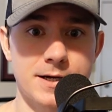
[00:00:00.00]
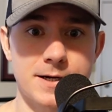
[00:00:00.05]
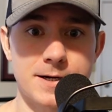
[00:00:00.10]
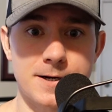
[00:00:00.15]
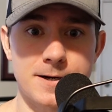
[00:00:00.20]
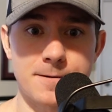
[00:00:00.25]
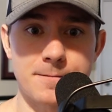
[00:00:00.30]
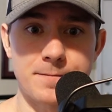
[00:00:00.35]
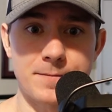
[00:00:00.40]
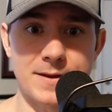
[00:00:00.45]

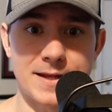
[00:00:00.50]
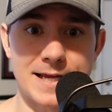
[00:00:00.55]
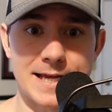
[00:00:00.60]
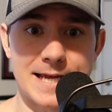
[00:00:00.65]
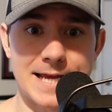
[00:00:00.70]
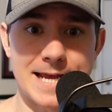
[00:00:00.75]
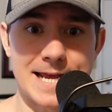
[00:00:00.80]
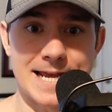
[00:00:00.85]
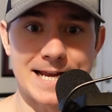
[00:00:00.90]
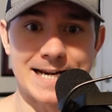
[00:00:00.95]
Um,
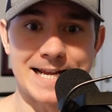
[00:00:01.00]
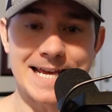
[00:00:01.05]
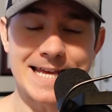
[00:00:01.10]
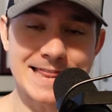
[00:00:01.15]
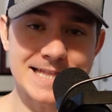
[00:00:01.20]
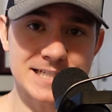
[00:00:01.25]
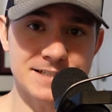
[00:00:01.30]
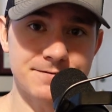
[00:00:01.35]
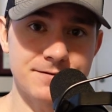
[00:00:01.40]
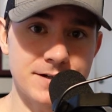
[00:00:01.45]
and
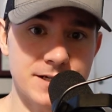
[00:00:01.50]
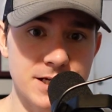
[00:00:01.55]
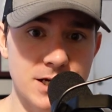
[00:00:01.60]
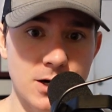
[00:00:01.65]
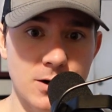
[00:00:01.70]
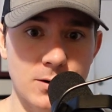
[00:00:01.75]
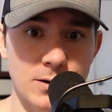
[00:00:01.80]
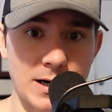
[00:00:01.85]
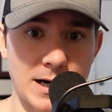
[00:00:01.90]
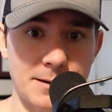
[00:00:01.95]
in this
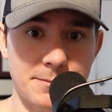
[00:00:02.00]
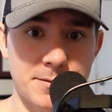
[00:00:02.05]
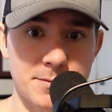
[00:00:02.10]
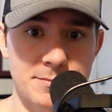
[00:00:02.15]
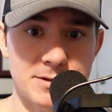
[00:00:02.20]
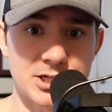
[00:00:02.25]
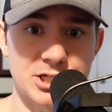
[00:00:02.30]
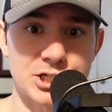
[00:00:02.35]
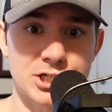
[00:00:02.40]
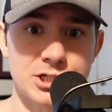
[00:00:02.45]
video, I'm going to
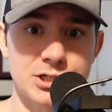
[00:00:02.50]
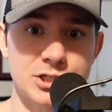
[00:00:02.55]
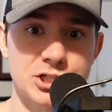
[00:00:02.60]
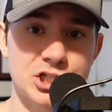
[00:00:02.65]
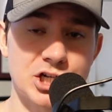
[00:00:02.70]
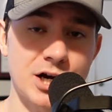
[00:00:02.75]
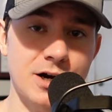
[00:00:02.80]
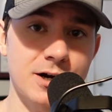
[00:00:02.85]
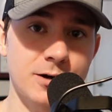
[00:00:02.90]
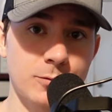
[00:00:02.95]
be sh-
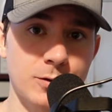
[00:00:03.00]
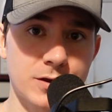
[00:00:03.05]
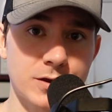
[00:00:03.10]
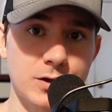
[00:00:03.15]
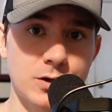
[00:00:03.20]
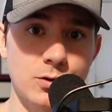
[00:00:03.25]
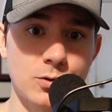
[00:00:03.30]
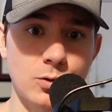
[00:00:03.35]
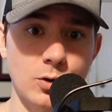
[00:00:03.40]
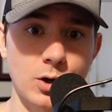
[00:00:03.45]
sharing with
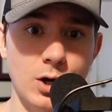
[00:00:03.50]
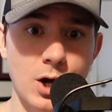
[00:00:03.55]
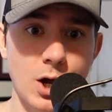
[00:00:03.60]
you